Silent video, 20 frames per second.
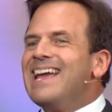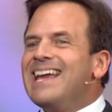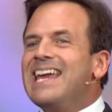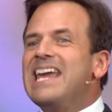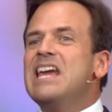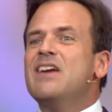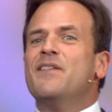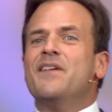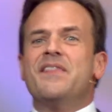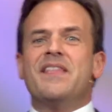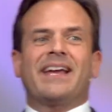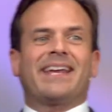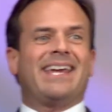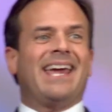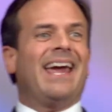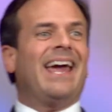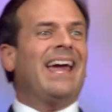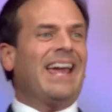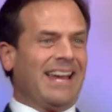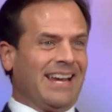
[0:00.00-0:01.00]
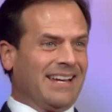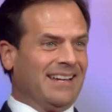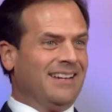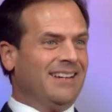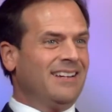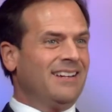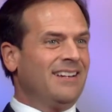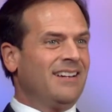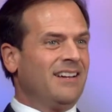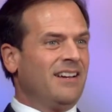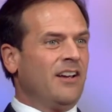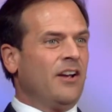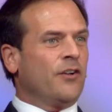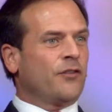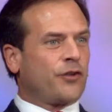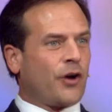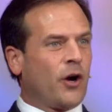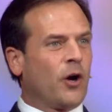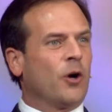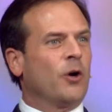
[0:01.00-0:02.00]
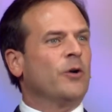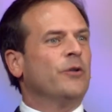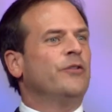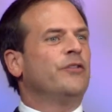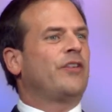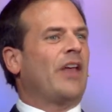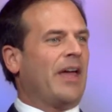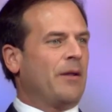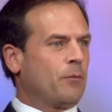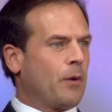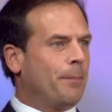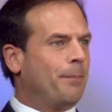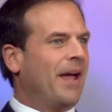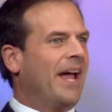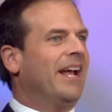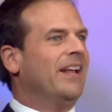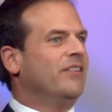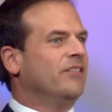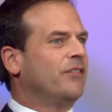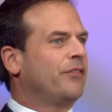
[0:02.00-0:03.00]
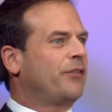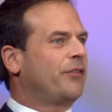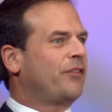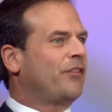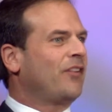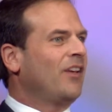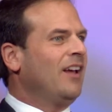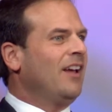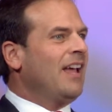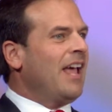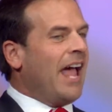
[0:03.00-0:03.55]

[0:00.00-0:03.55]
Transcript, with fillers: Even the king turns and repents